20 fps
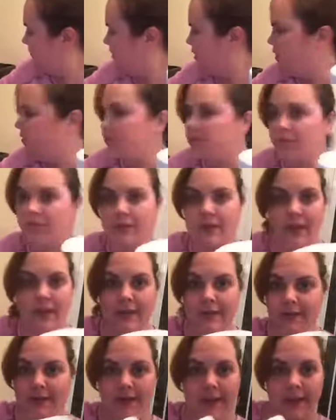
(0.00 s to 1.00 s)
you've still not
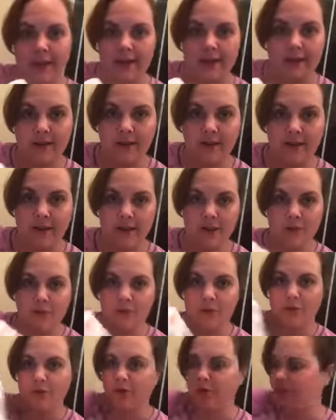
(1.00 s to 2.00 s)
even added any kind of
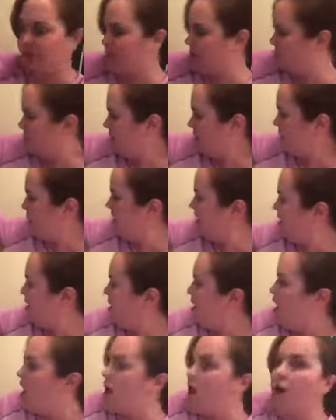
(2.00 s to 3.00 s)
milk sugar to that.
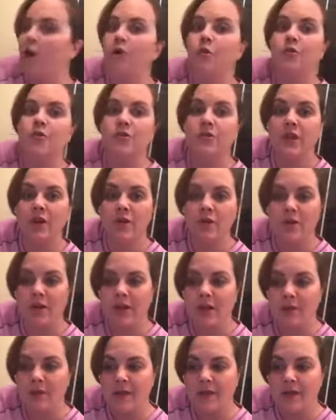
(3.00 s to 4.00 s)
Also
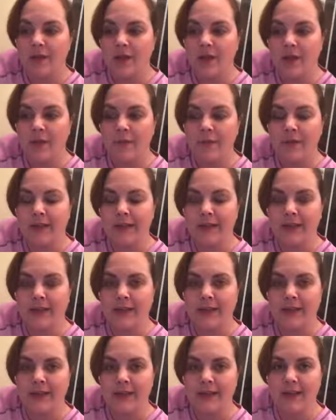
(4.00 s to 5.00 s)
coming up
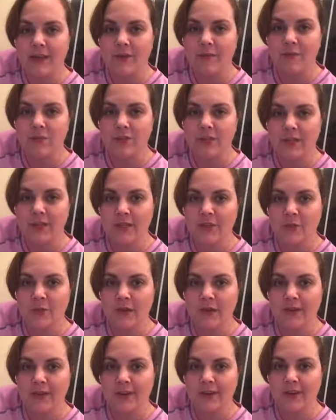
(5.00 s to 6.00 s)
in
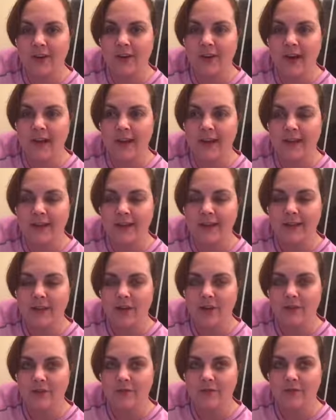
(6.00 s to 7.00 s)
January, they're adding
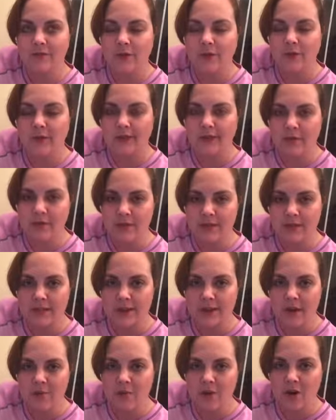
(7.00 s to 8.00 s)
for a limited
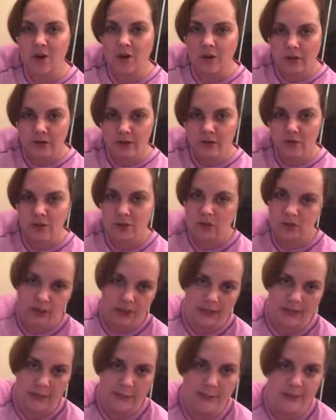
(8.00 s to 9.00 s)
time, orange
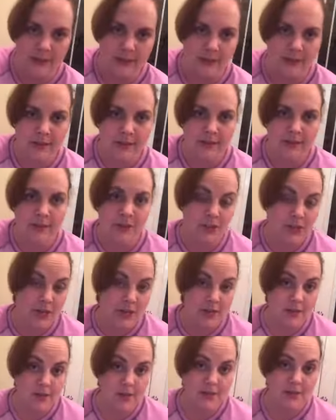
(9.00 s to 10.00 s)
cream
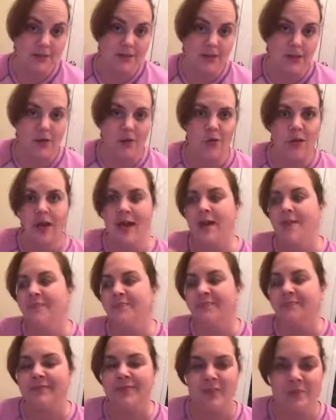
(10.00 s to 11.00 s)
shakes. So
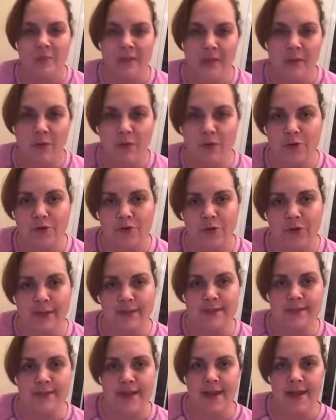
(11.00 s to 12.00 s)
to me, I want to
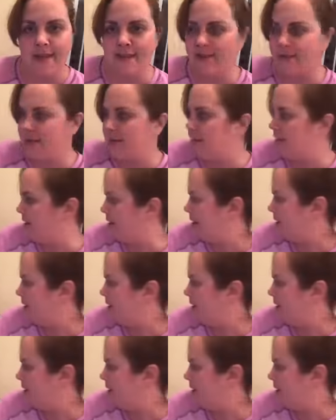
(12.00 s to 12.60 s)
freeze that and then eat